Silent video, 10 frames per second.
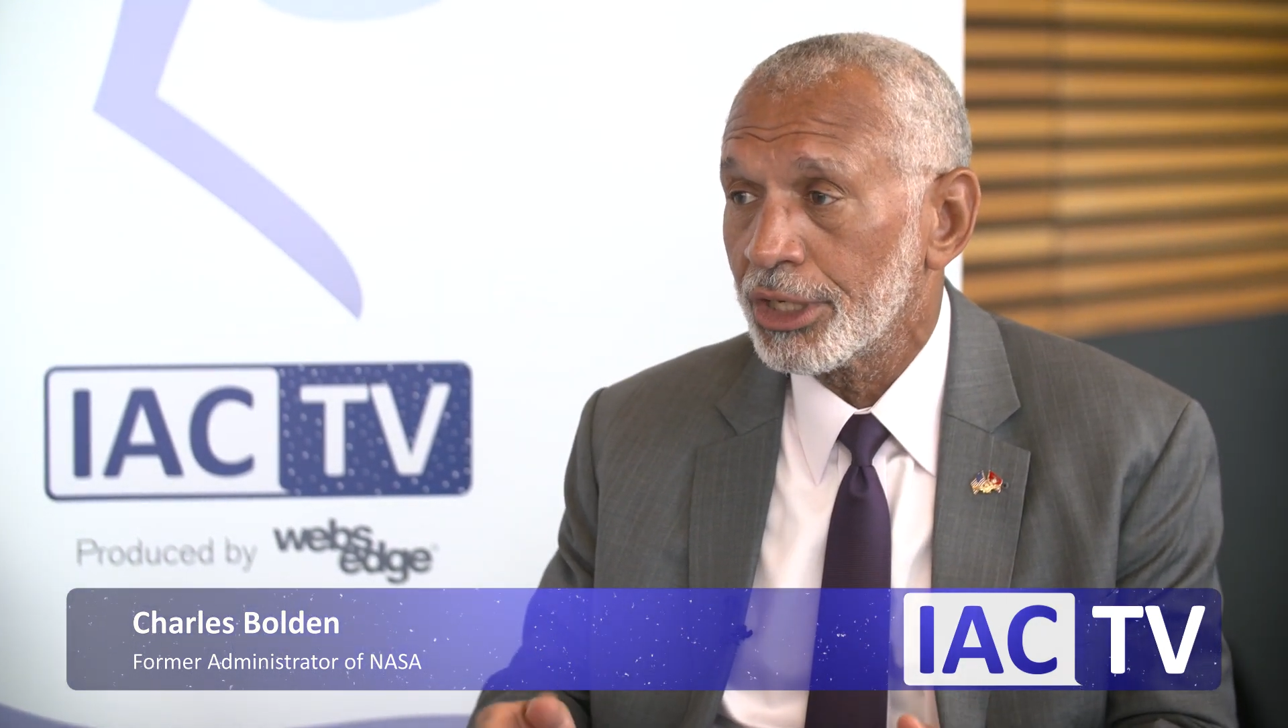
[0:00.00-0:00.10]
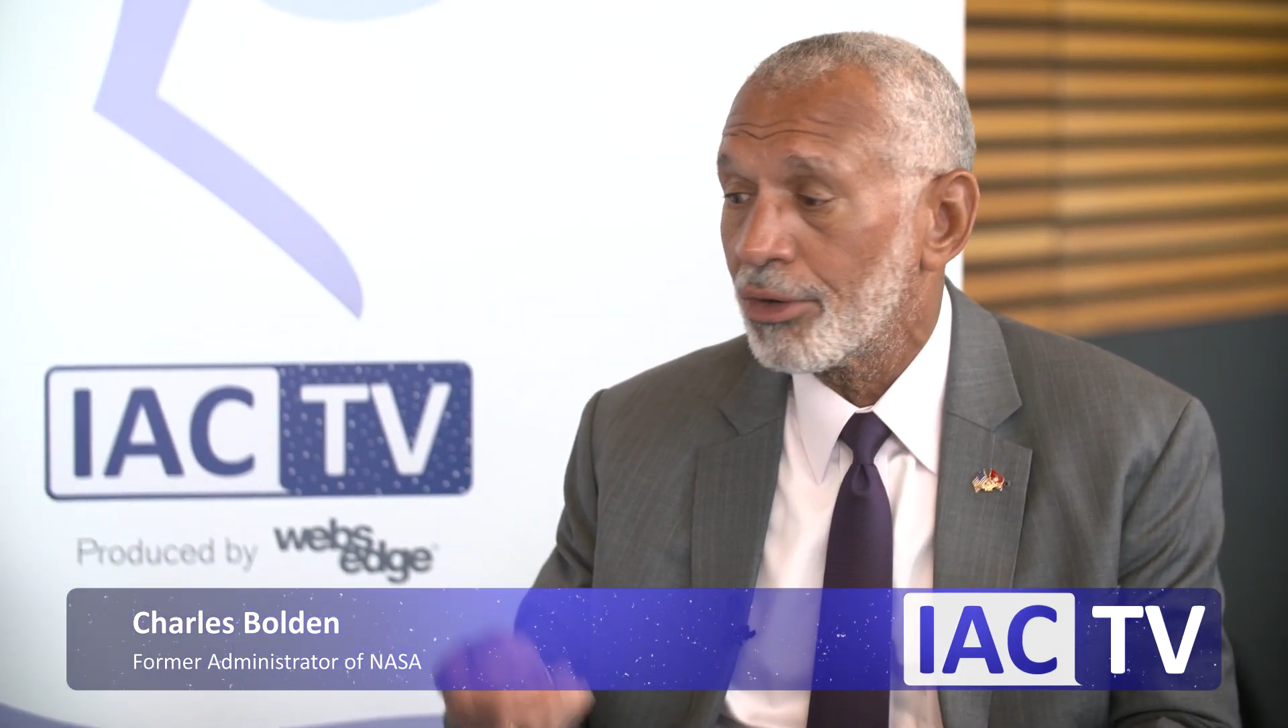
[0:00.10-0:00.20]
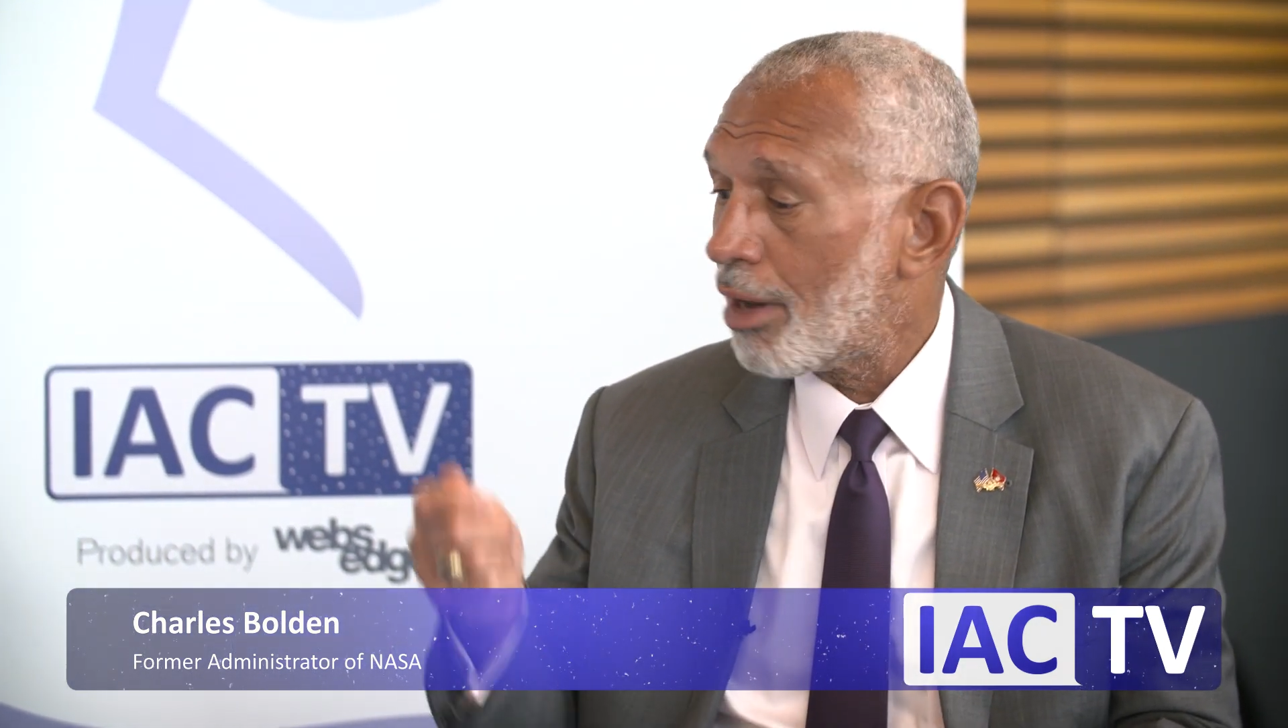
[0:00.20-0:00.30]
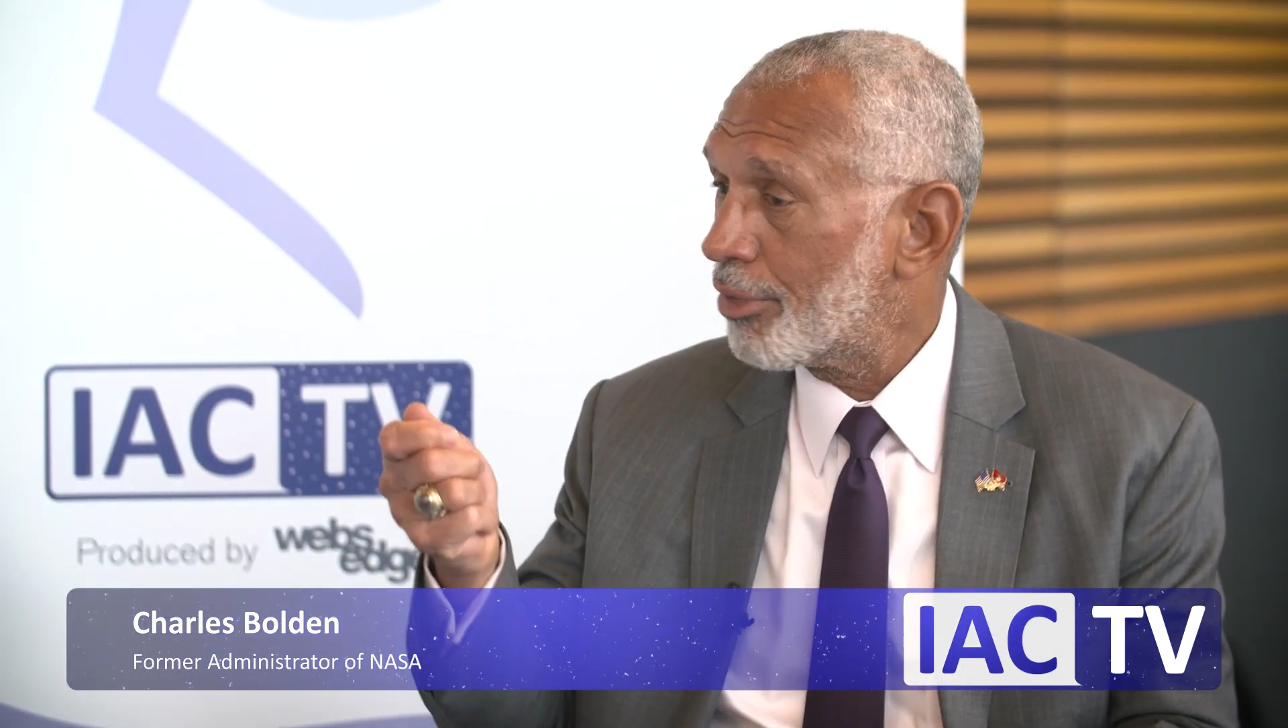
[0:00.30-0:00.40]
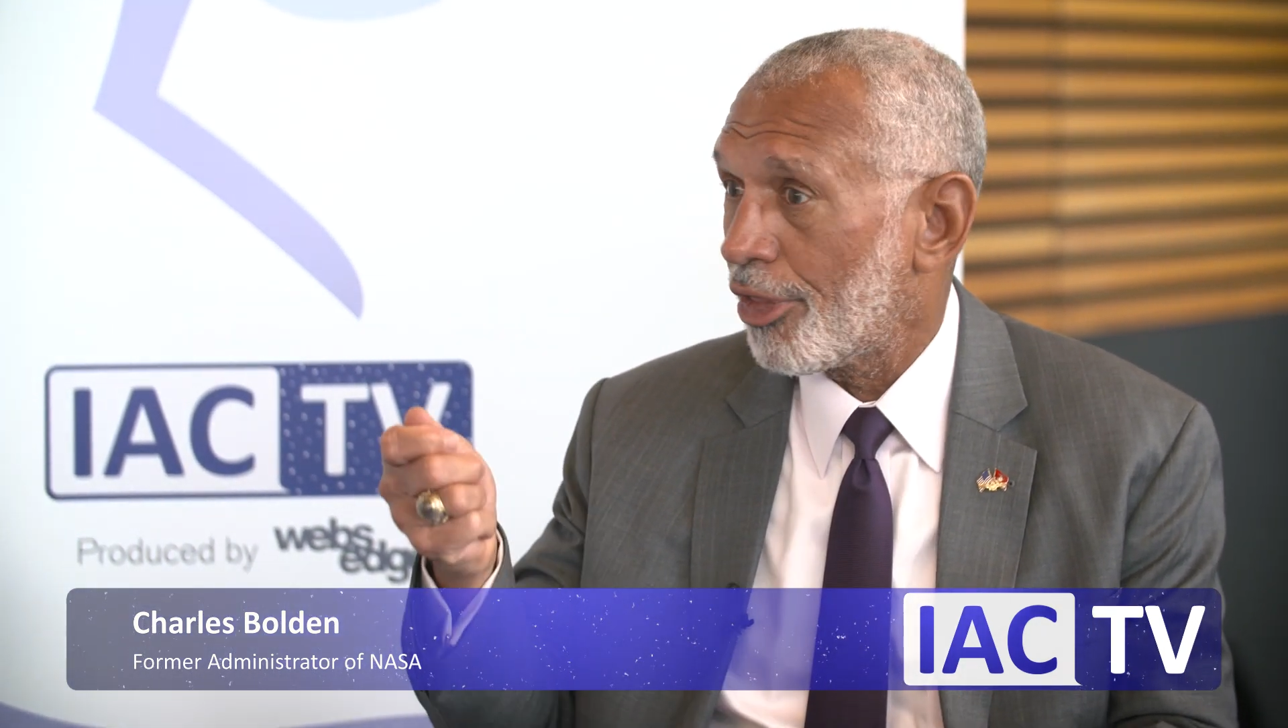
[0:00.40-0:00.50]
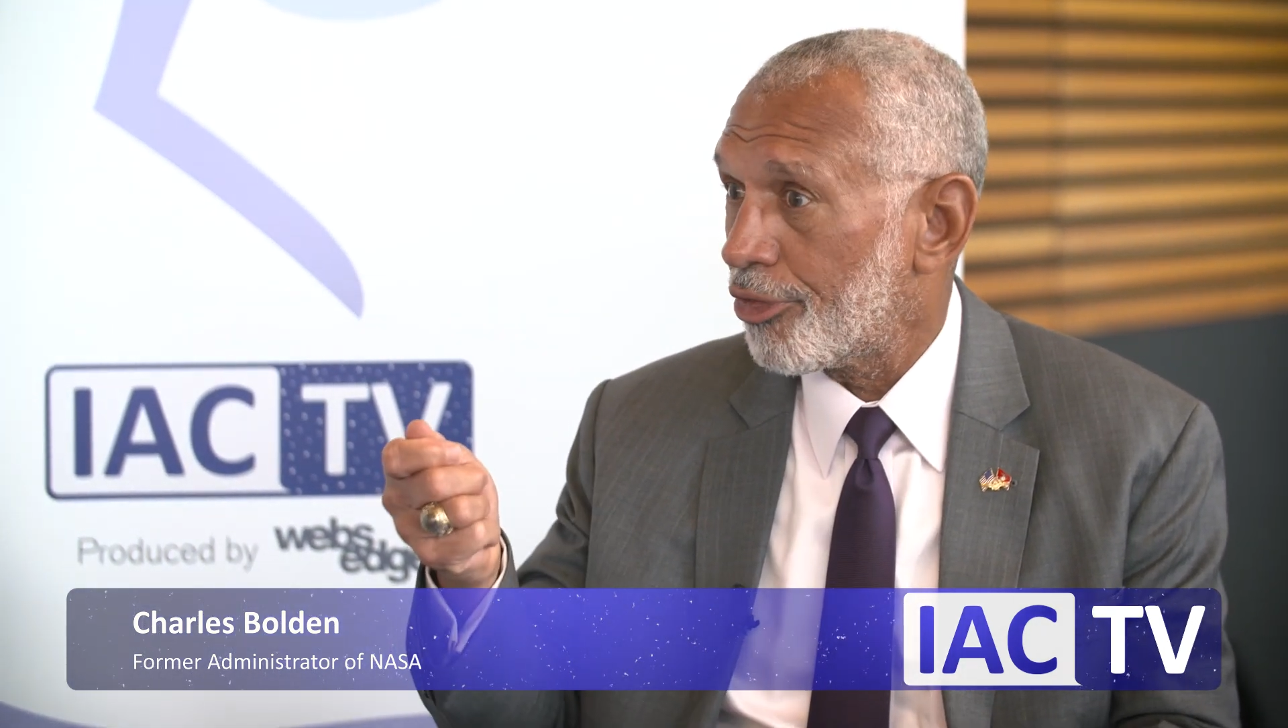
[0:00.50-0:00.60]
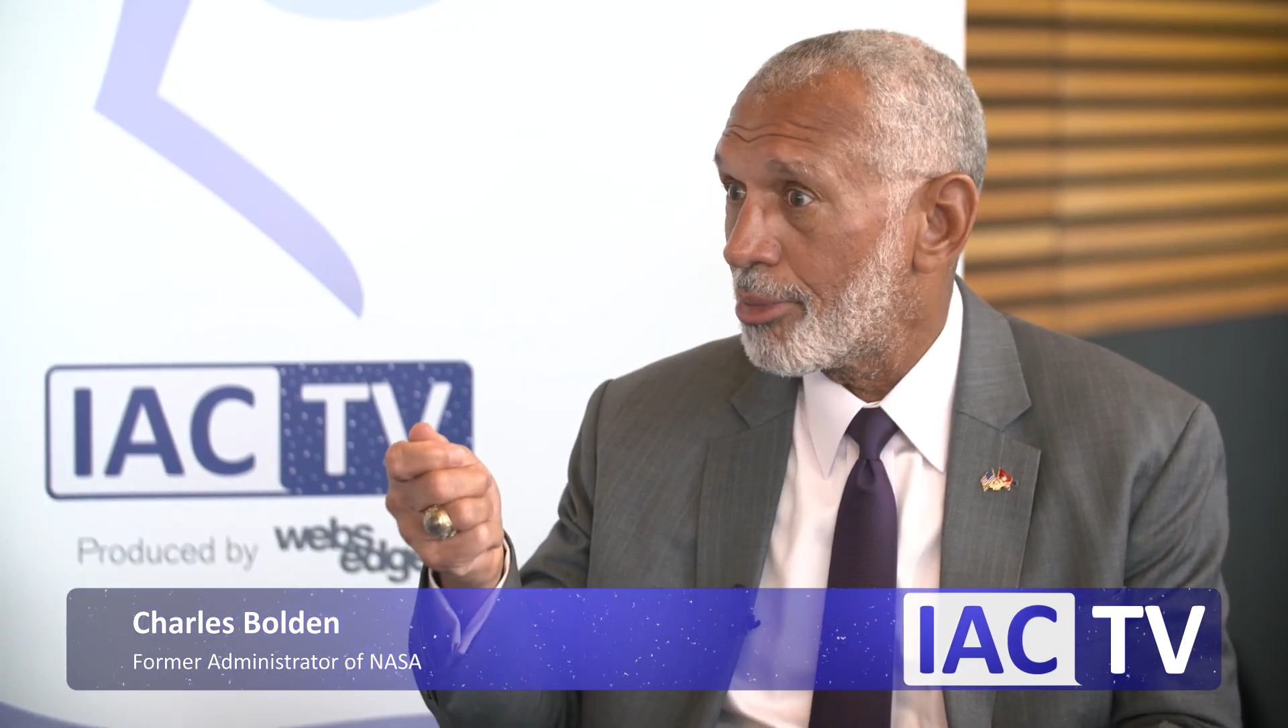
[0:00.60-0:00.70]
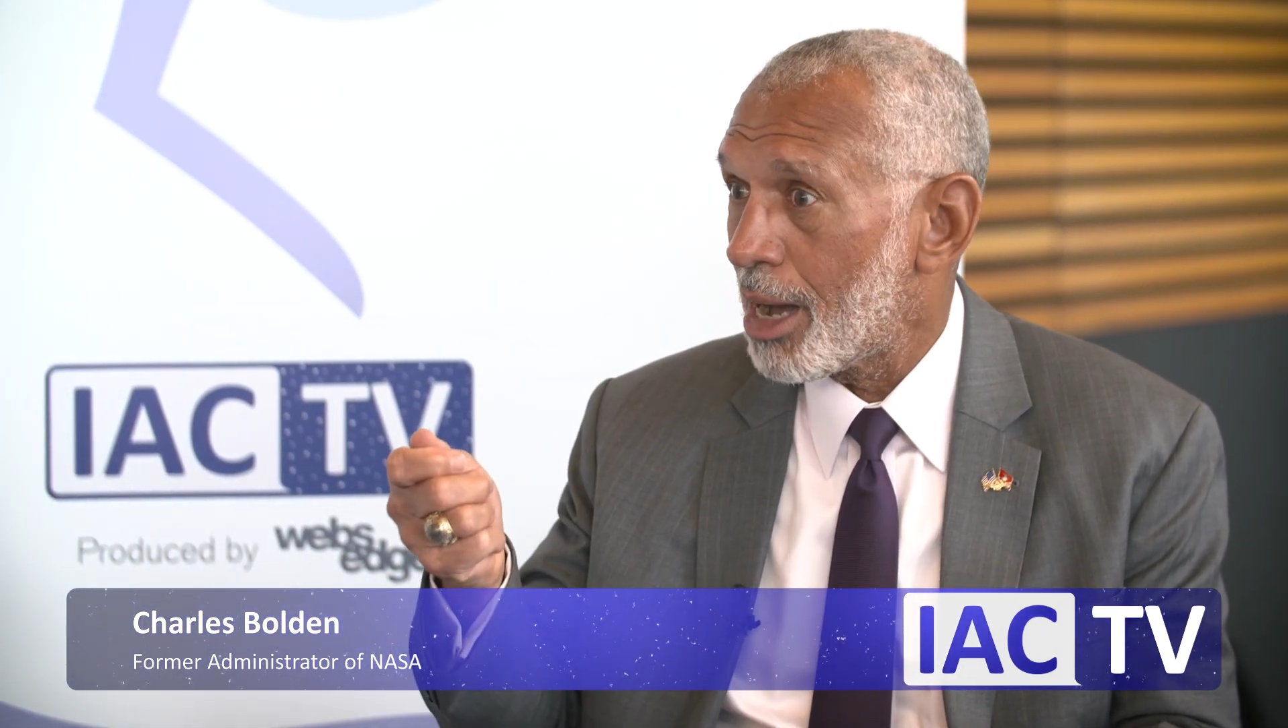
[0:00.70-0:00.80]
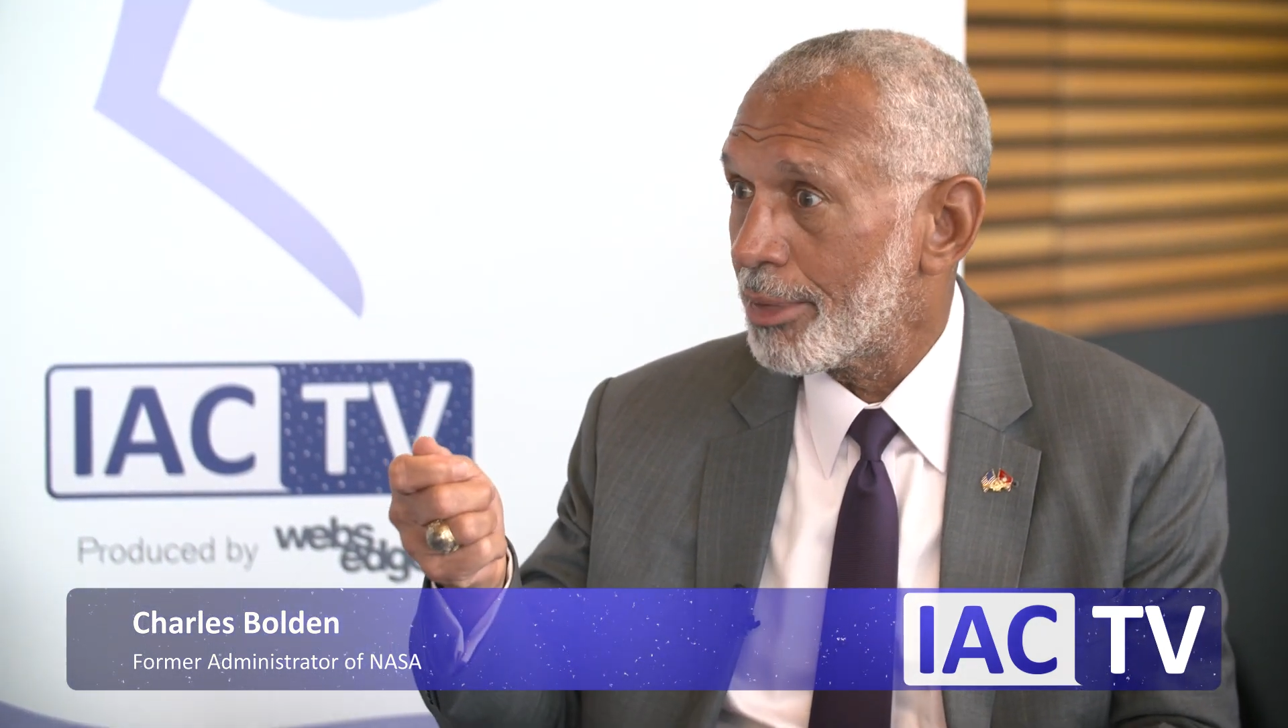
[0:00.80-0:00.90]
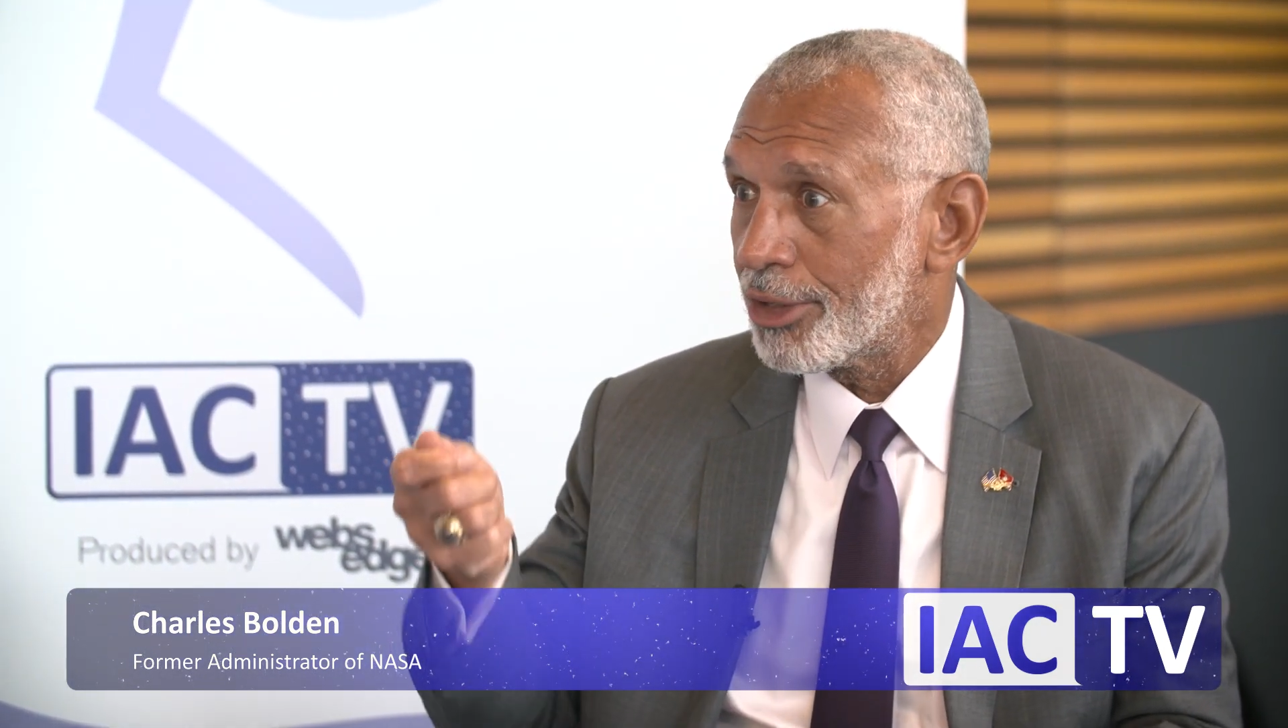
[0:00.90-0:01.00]
to go out with a
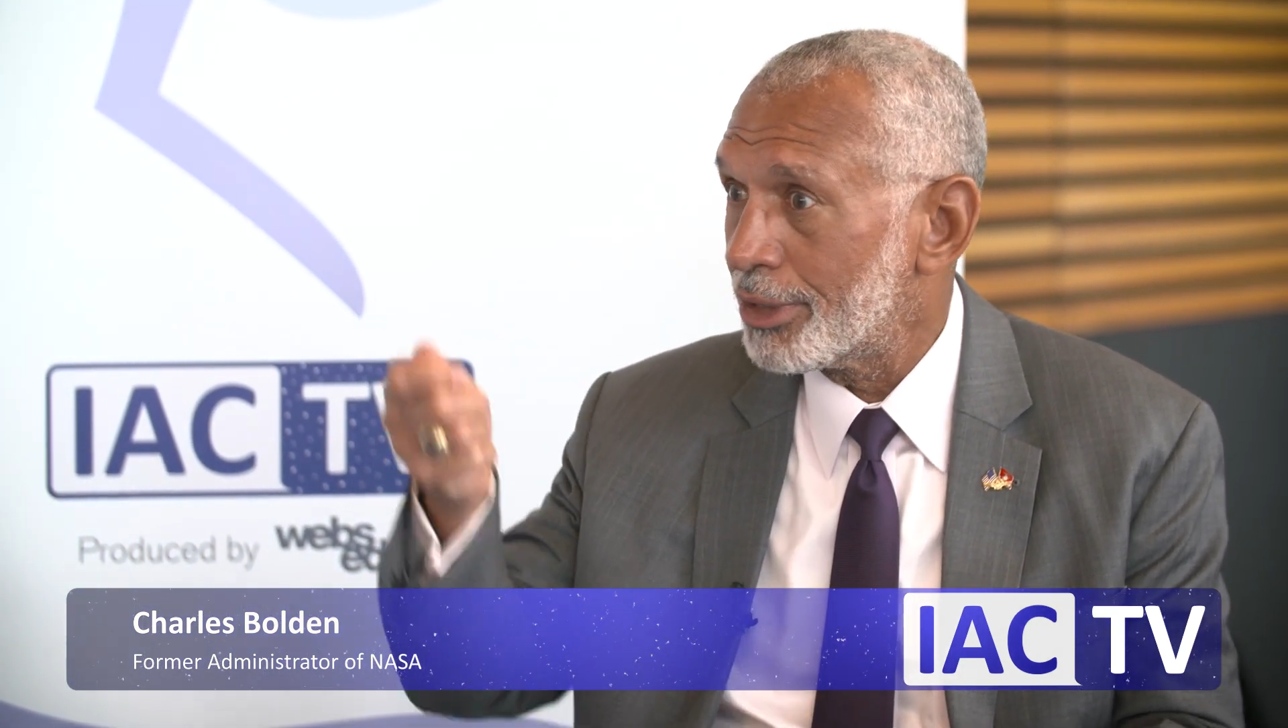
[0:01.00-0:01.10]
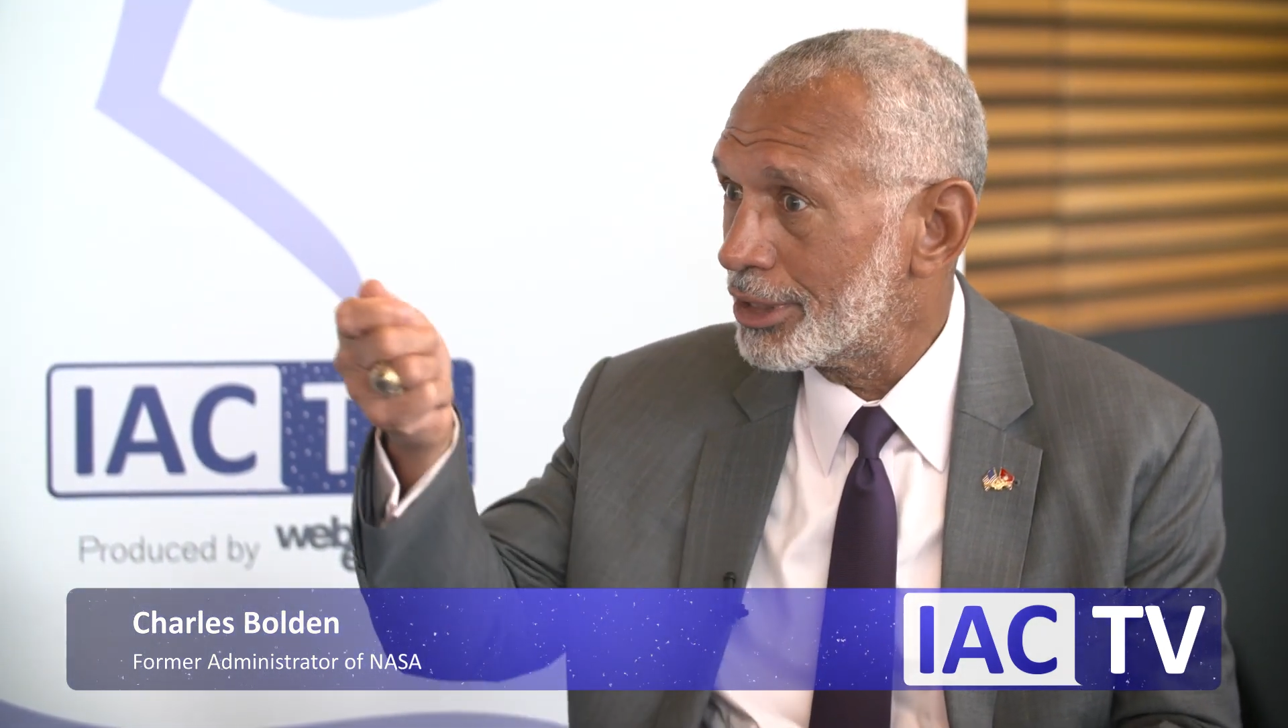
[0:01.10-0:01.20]
thermometer